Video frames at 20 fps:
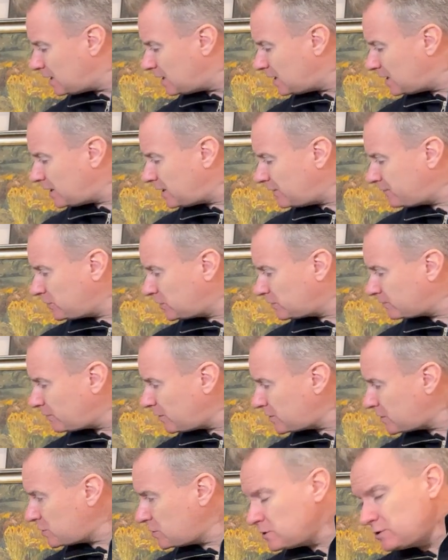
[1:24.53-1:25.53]
Uh, if you can
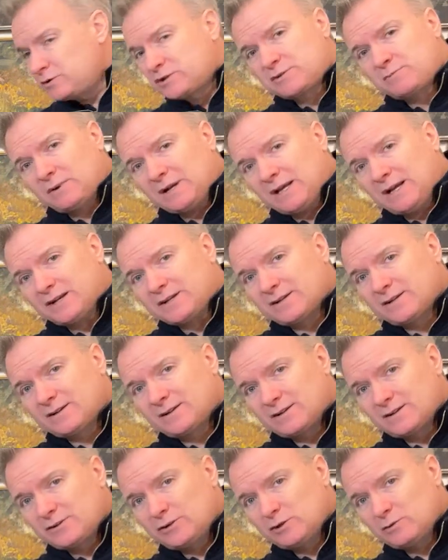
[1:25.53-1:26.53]
find a yew splat,
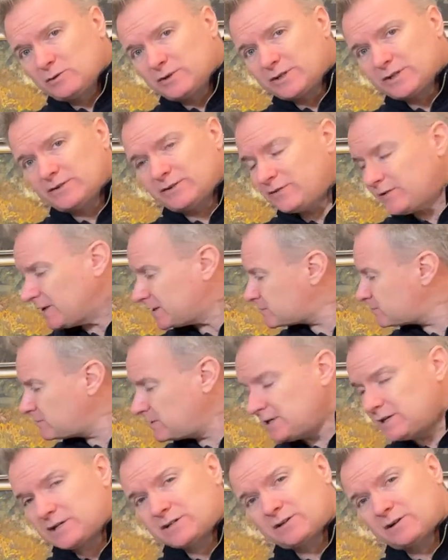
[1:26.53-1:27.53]
yew wood, and that's
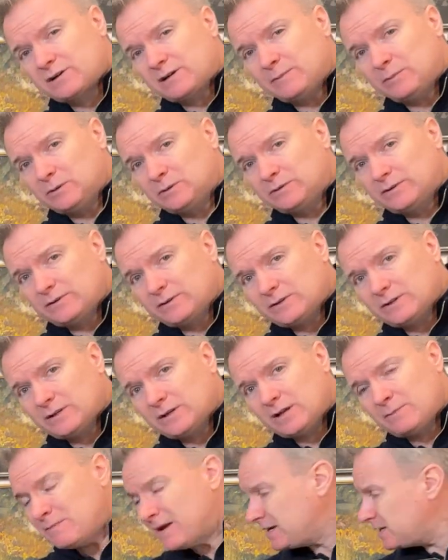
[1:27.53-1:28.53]
really desirable.
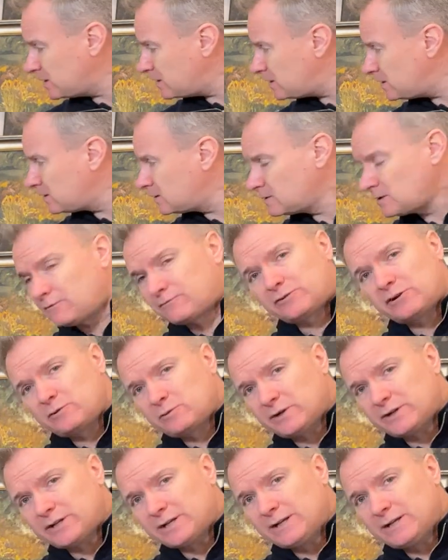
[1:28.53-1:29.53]
Uh, many are fruit
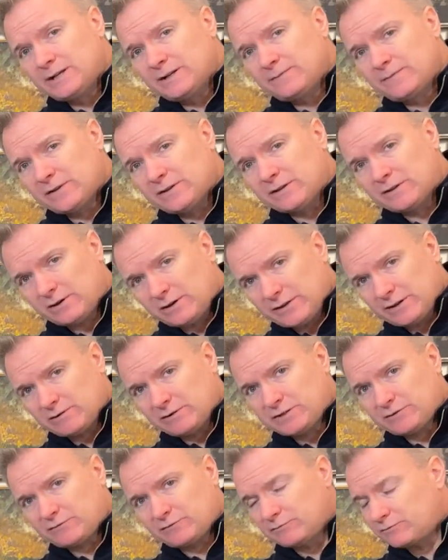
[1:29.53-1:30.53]
wood, and there
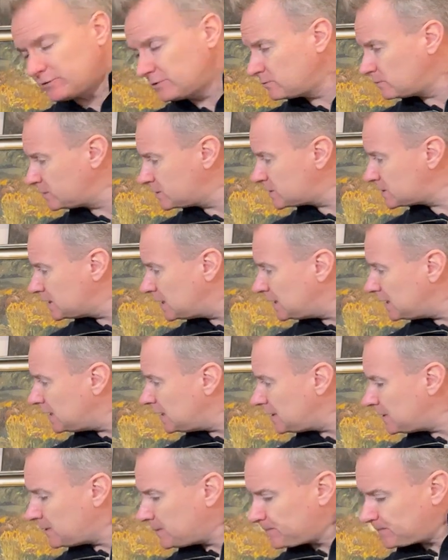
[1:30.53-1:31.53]
are different fruit woods.
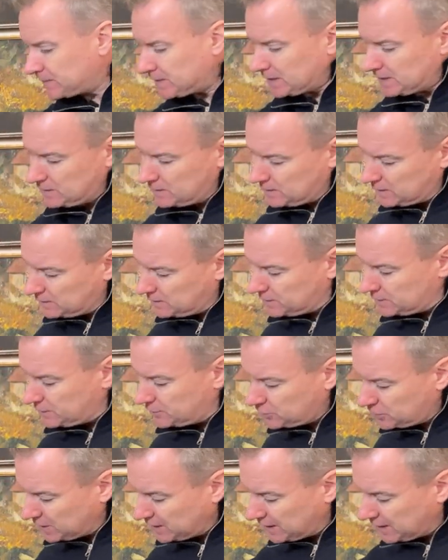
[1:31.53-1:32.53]
The
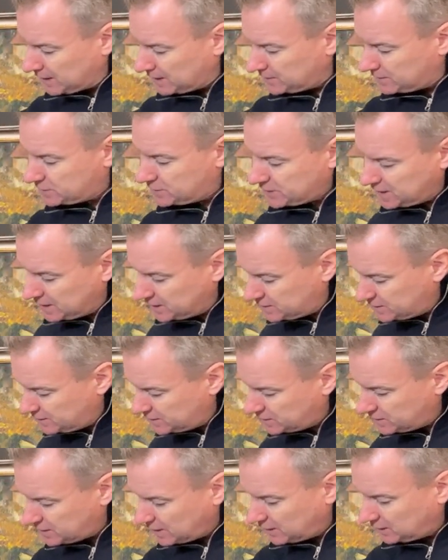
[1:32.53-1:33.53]
chair seat,
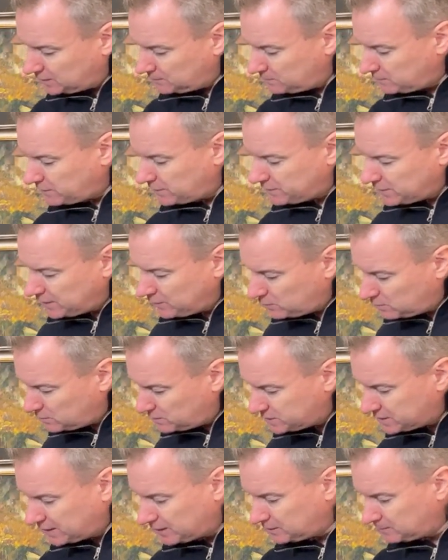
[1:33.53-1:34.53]
this is elm, The are nearly
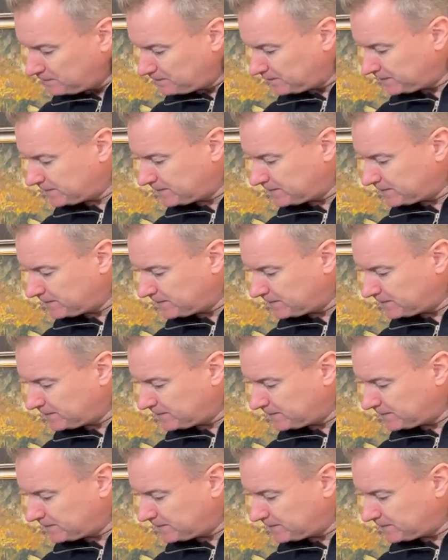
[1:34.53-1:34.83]
always elm.